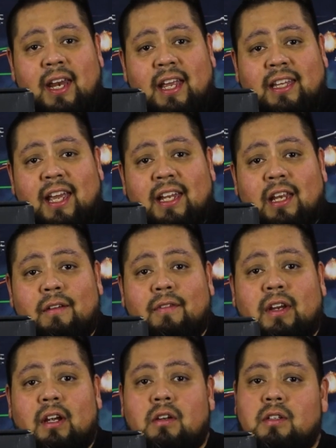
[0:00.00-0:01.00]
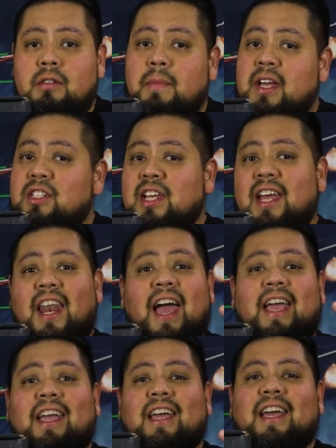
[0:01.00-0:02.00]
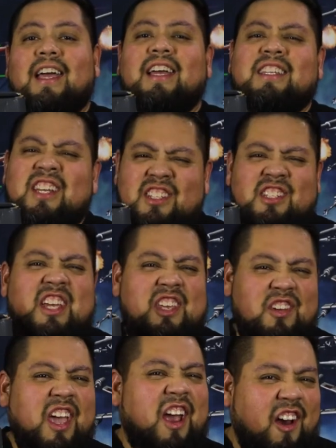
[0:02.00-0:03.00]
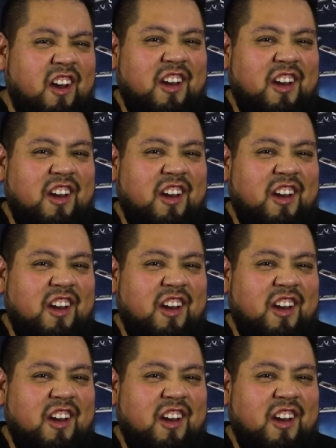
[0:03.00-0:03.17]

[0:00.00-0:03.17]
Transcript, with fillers: and at the end of the video, smash that like. It tells us that you care.